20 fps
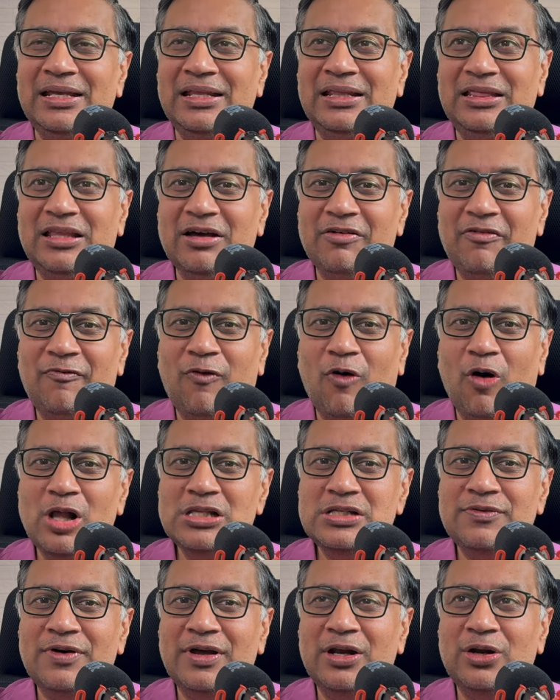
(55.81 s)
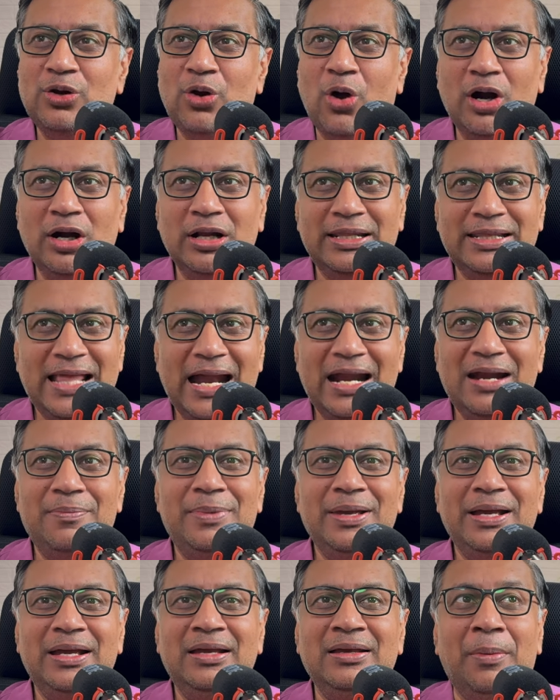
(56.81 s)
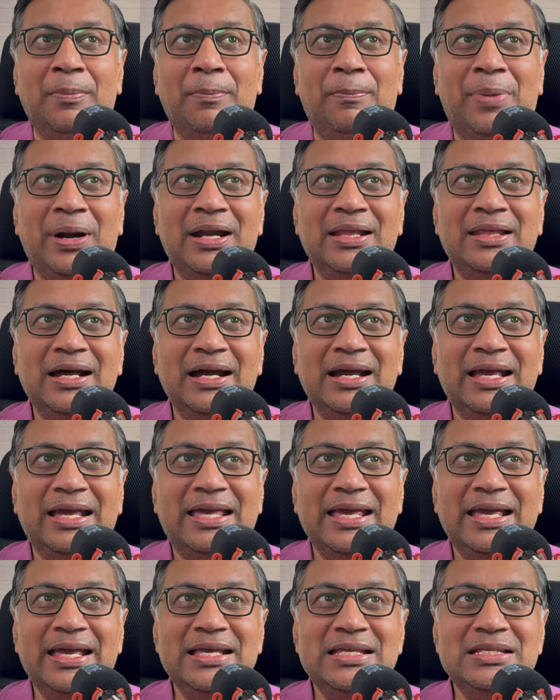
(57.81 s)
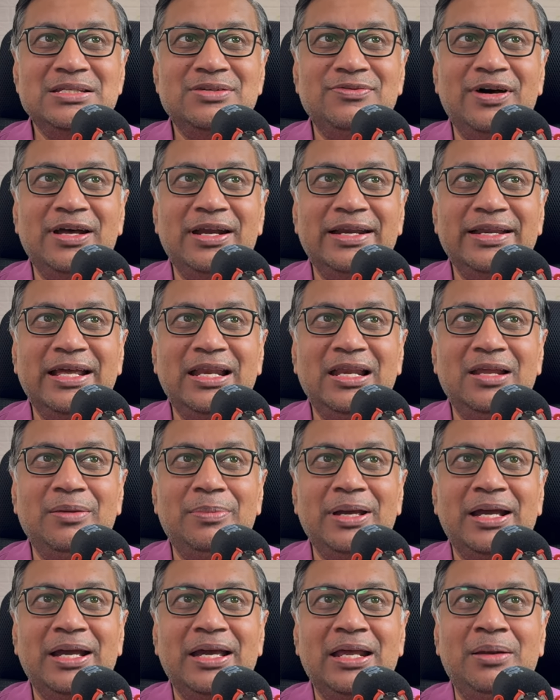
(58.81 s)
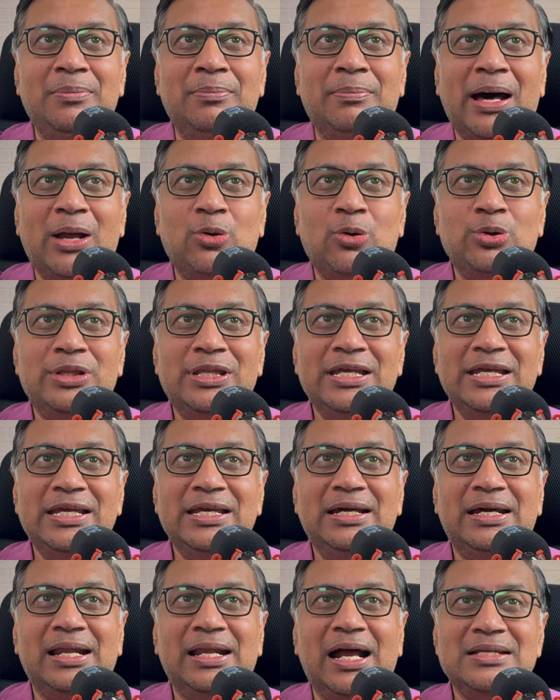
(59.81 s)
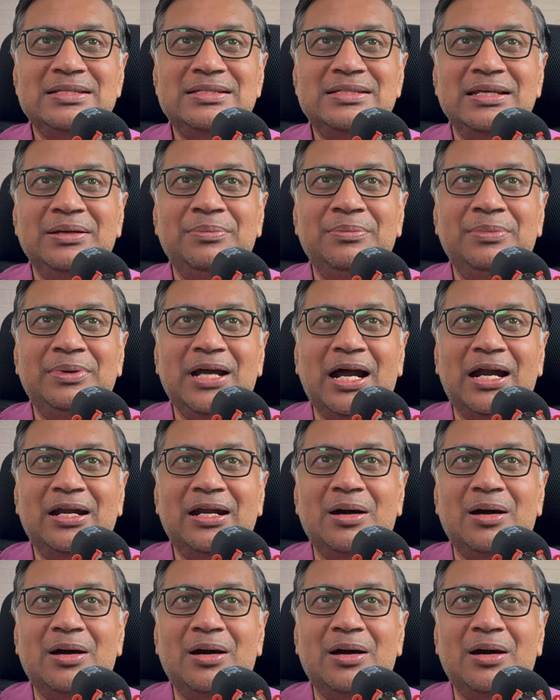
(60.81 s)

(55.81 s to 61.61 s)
The falls were not that big, but the gains were really big in Maruti, Grasim, Tata